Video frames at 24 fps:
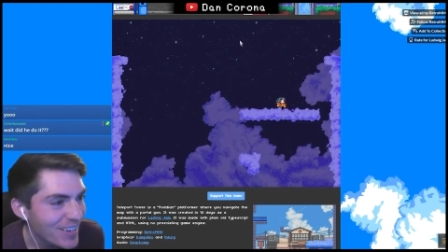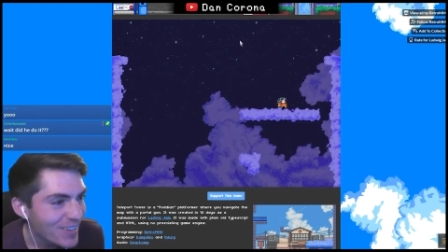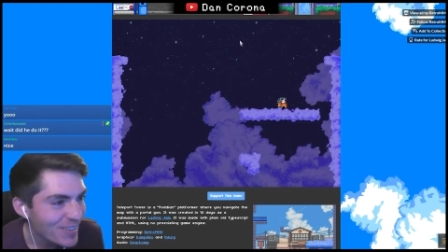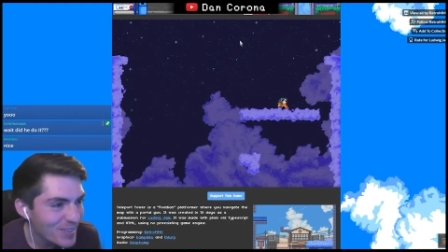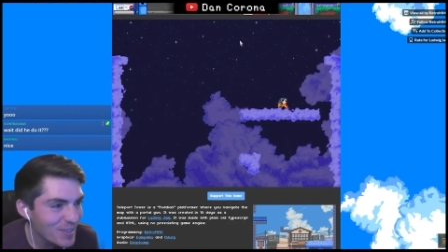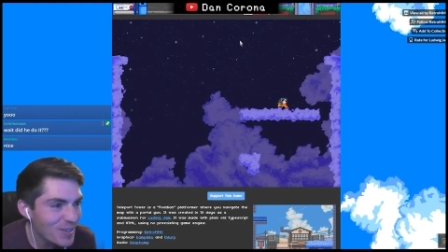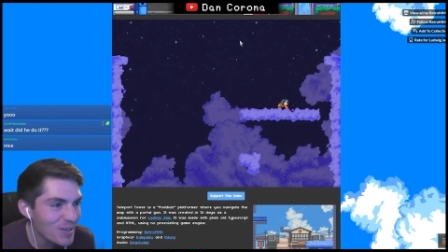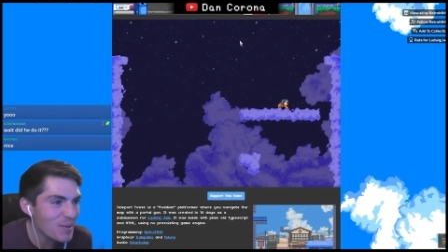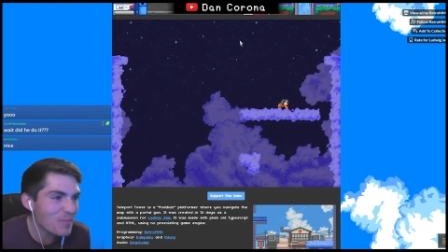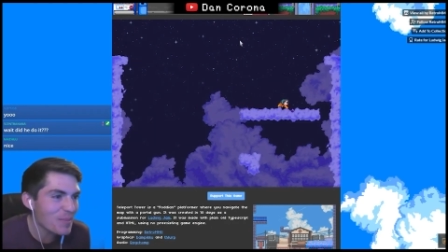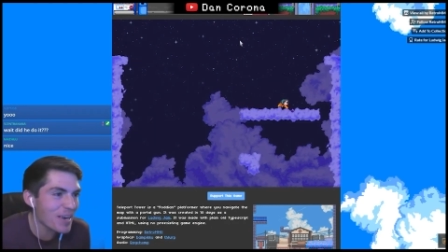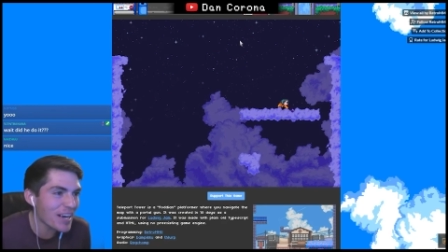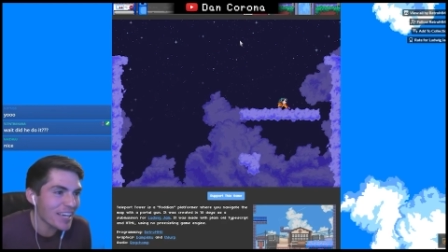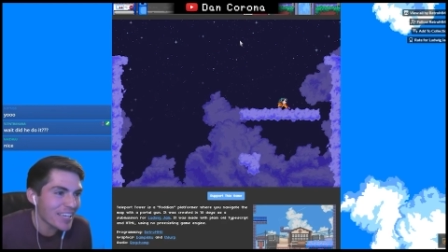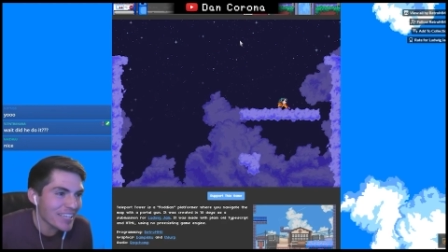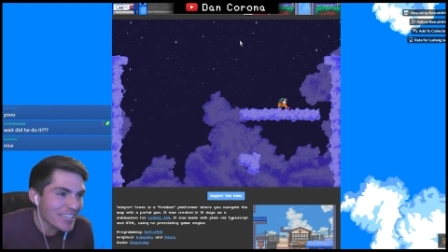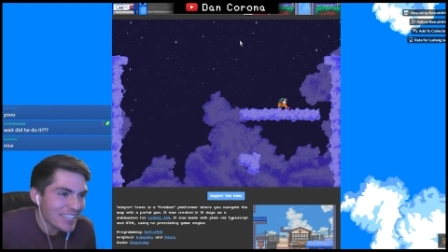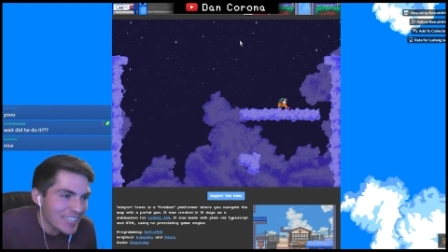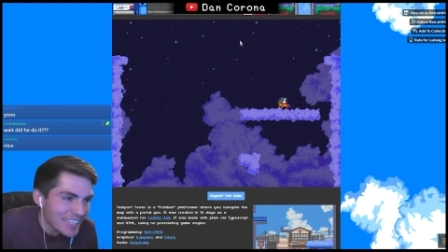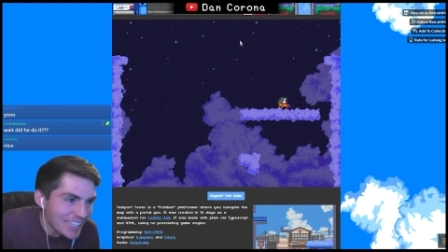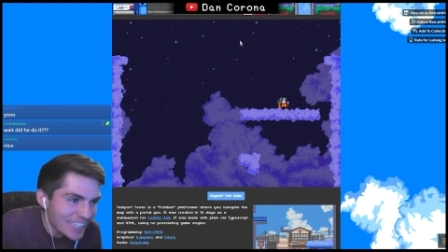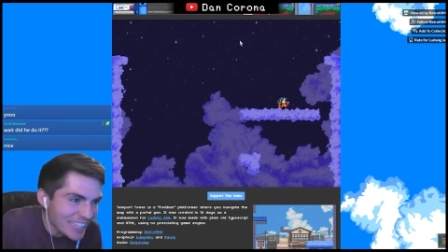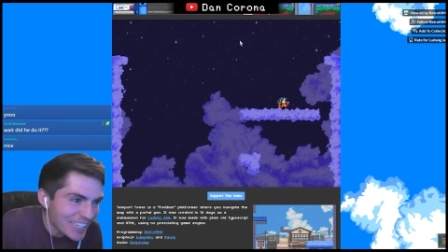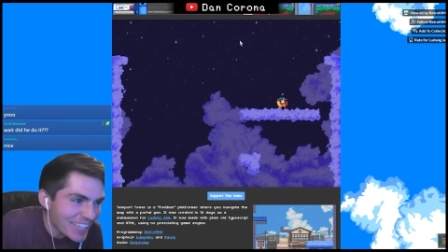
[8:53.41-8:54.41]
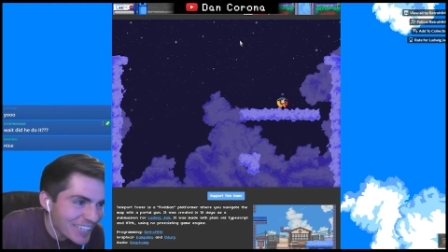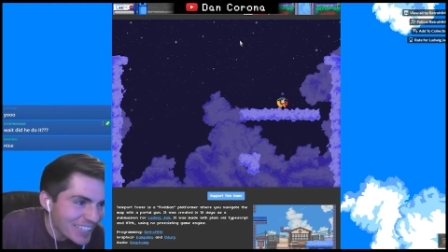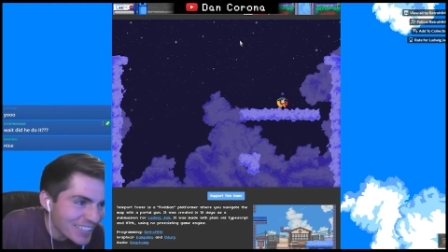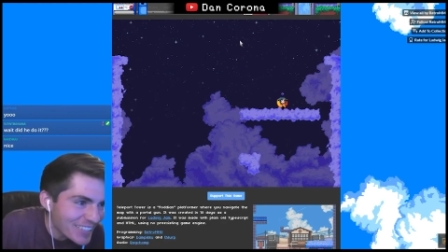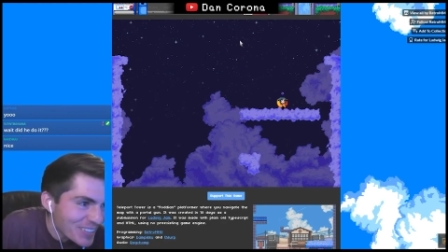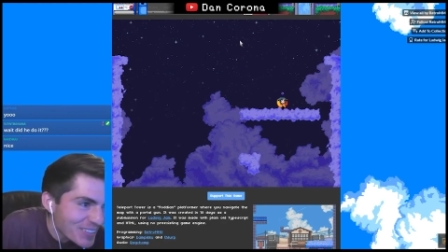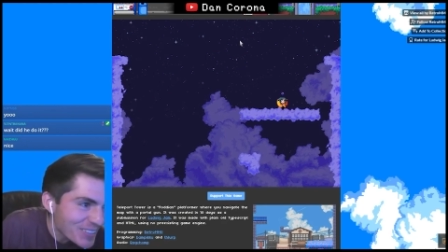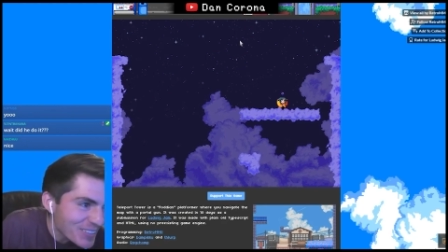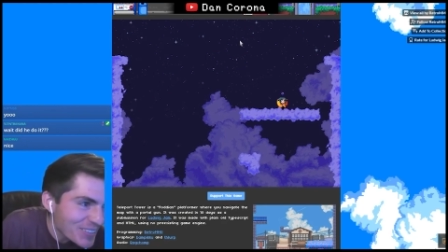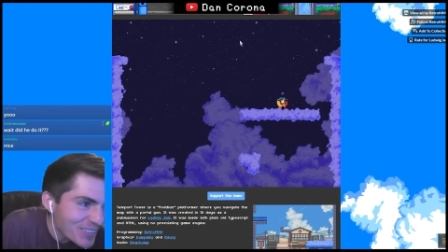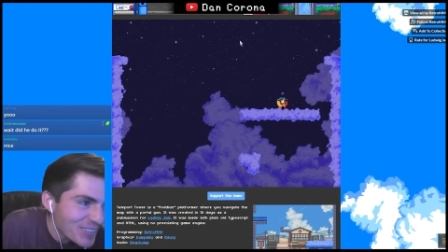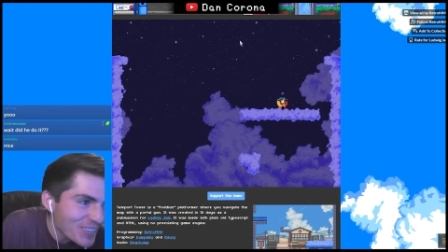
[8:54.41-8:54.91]
Oh my
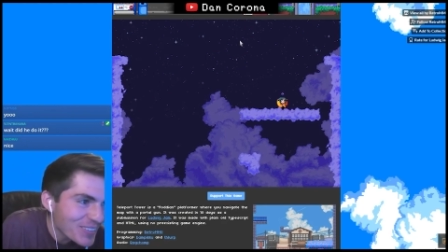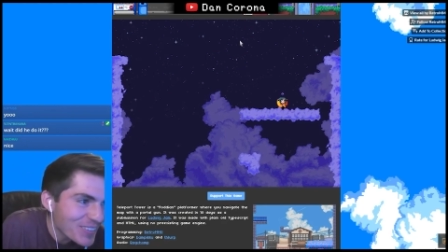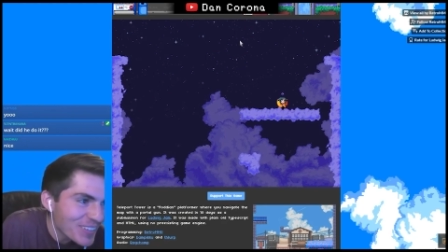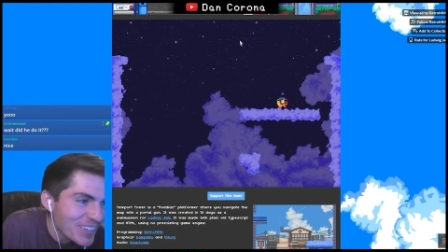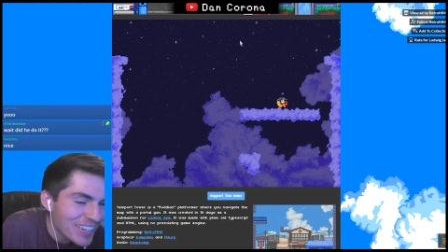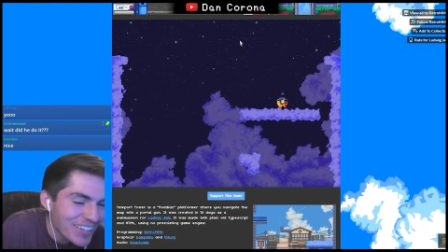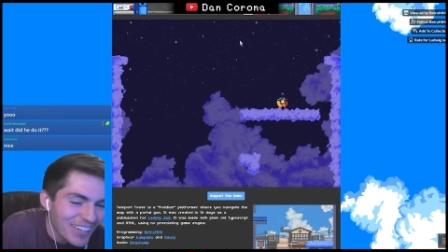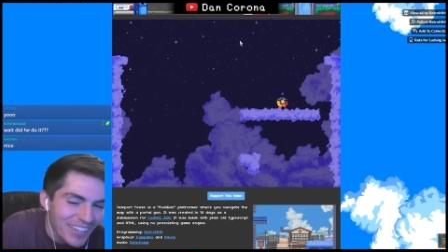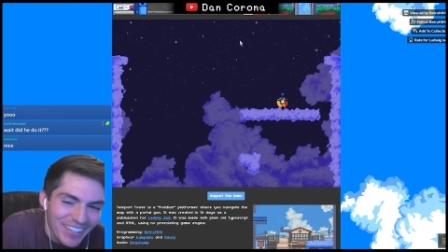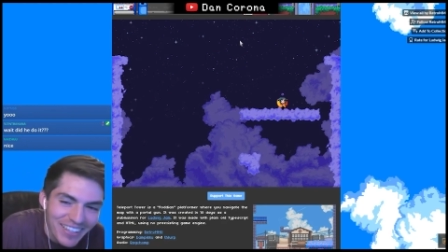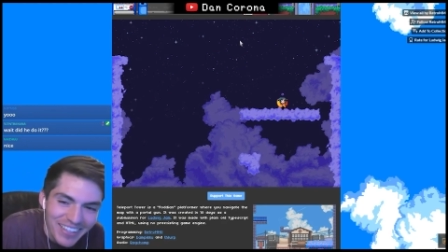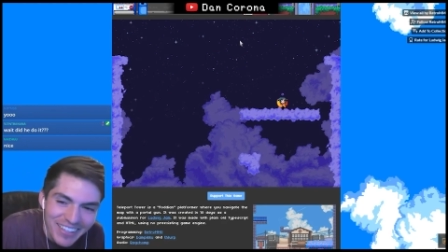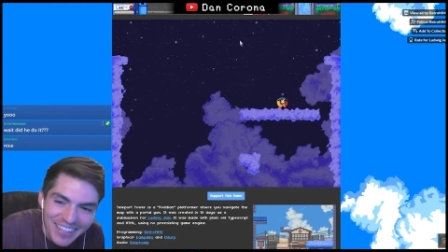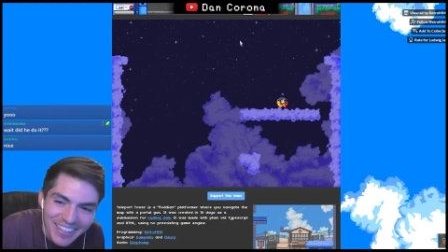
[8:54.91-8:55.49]
god, dude!